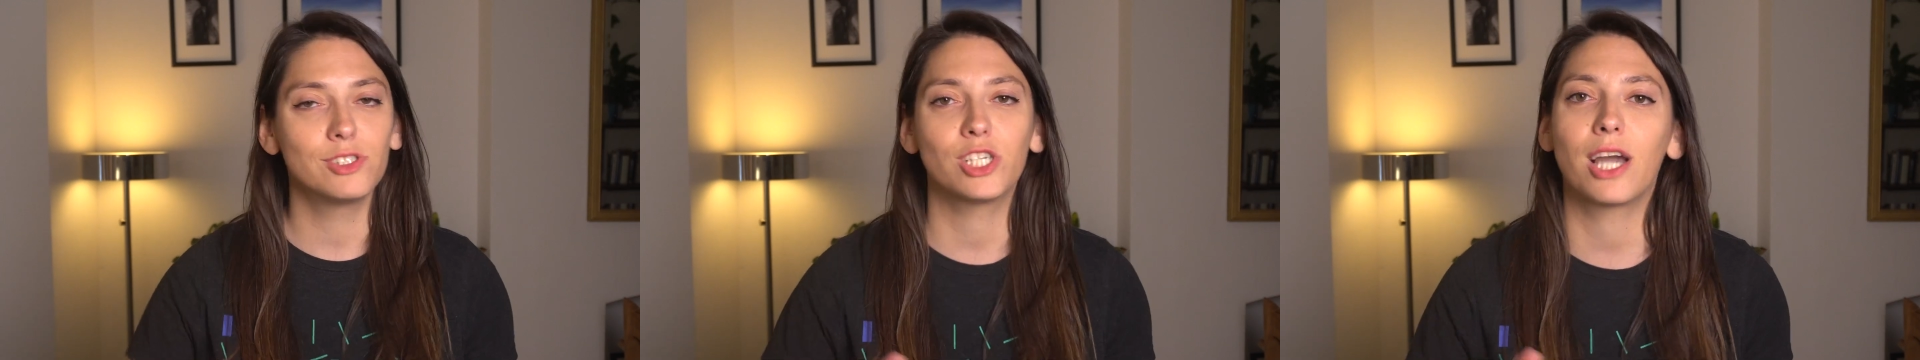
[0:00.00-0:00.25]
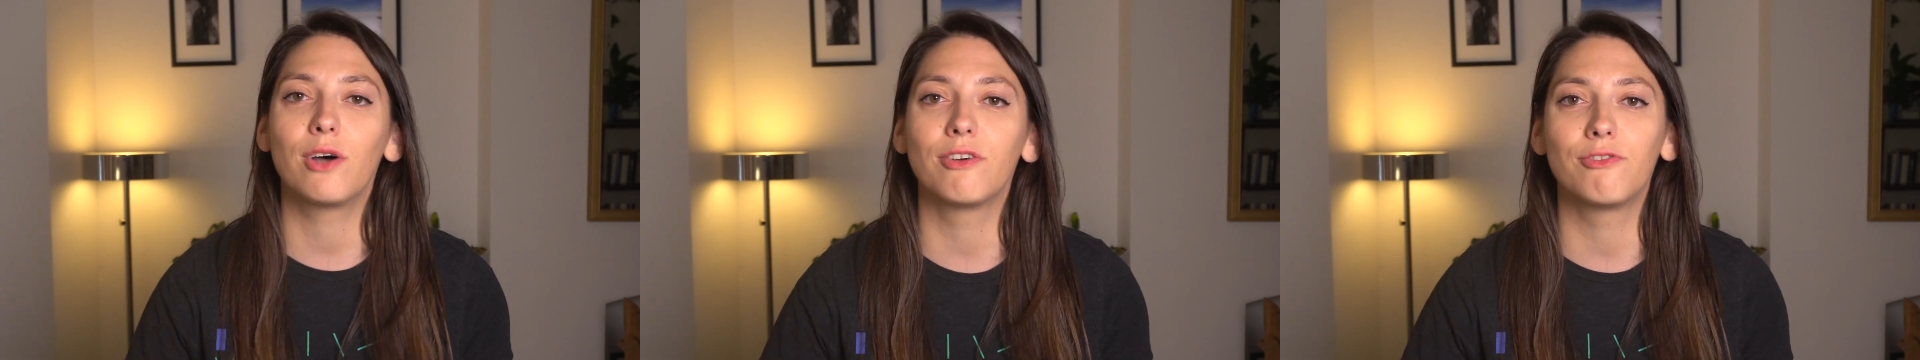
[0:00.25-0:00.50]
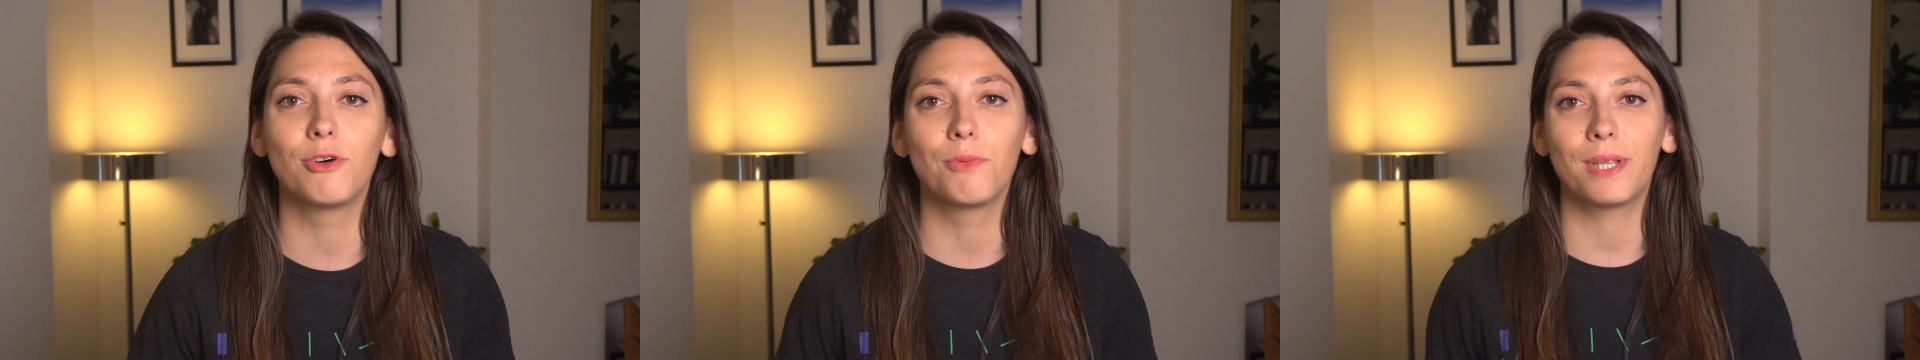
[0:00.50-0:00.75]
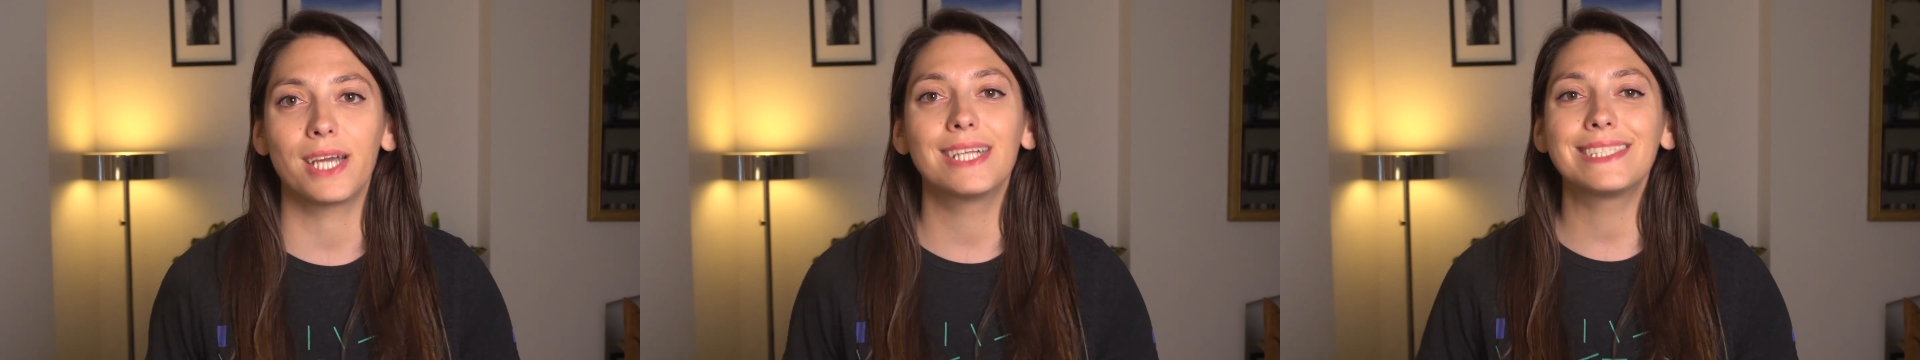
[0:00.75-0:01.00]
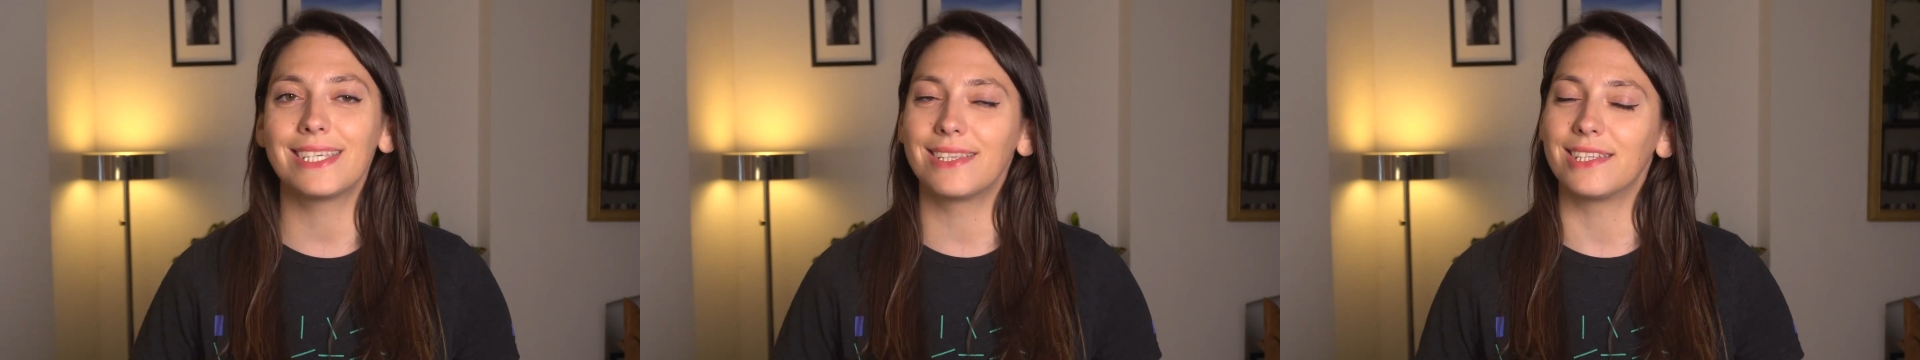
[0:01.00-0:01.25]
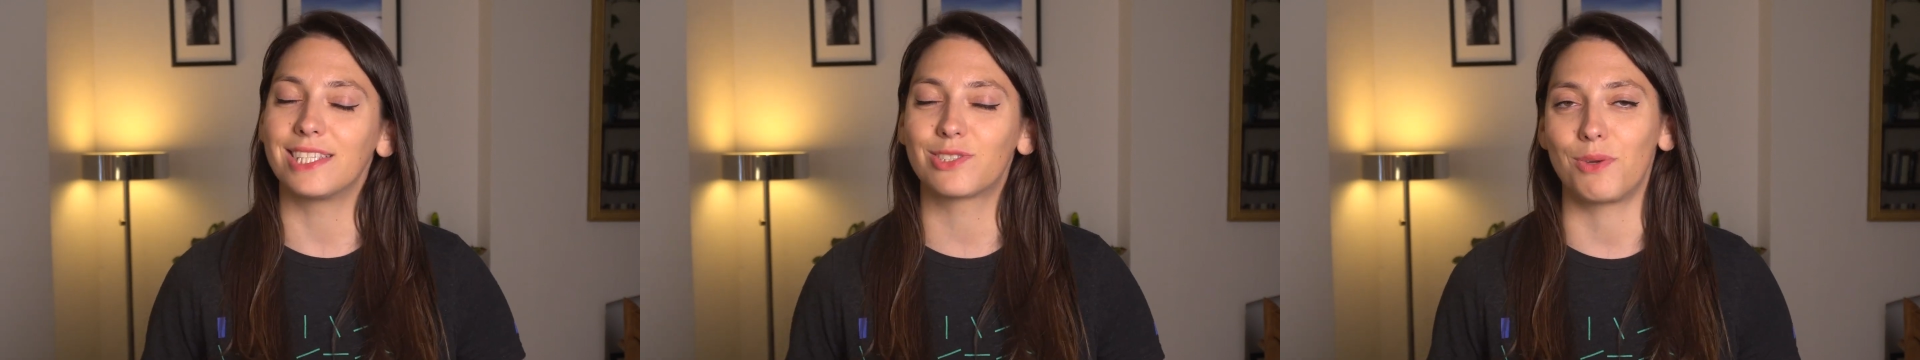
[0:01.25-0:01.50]
Check out the full playlist in
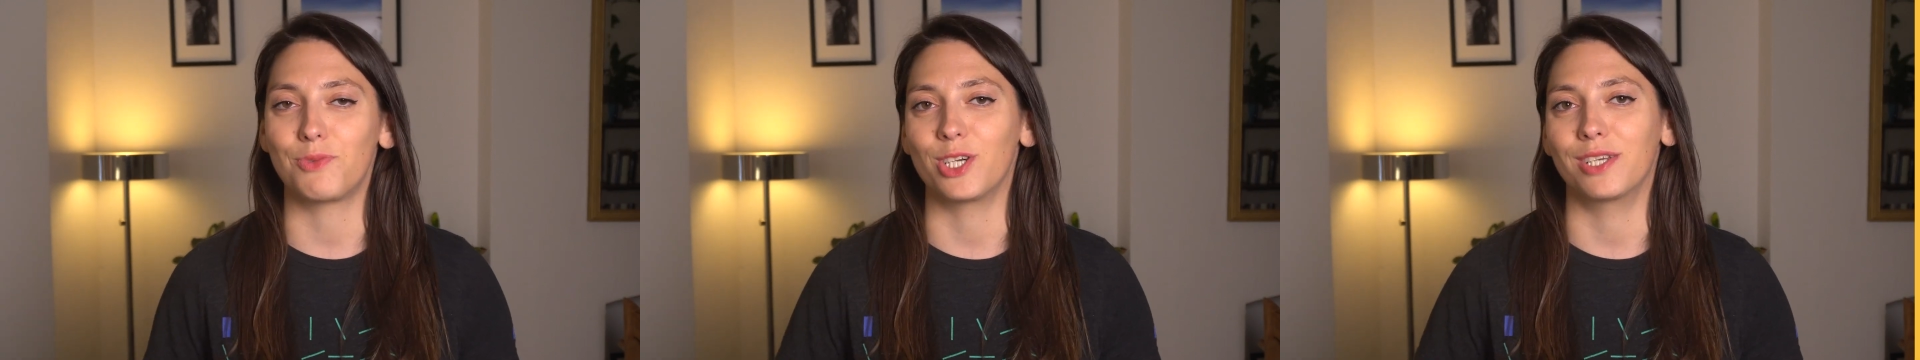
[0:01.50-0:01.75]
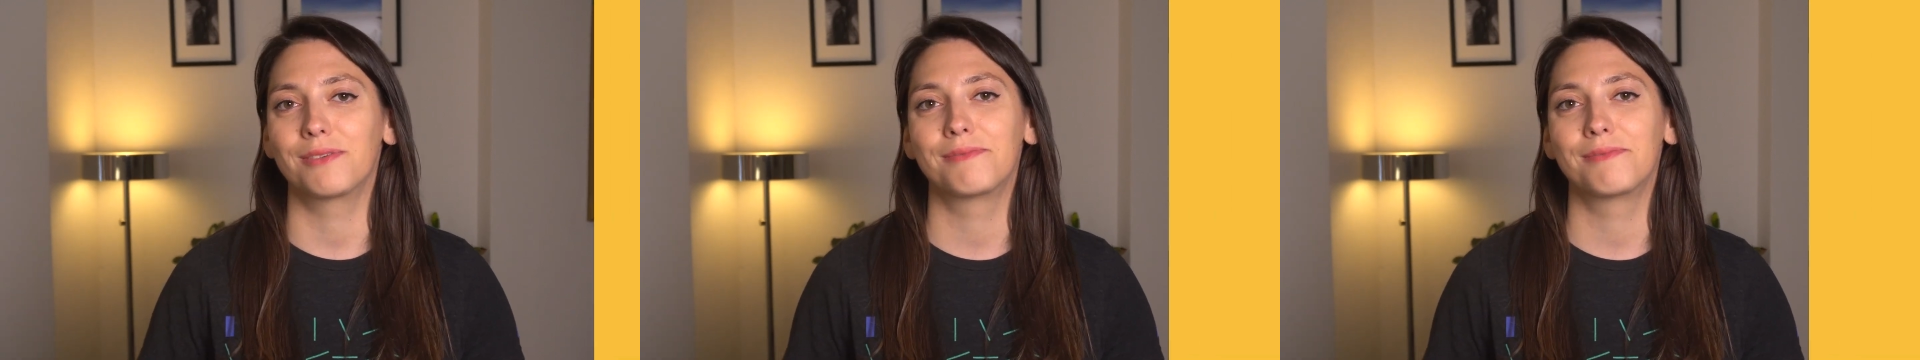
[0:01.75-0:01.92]
the description.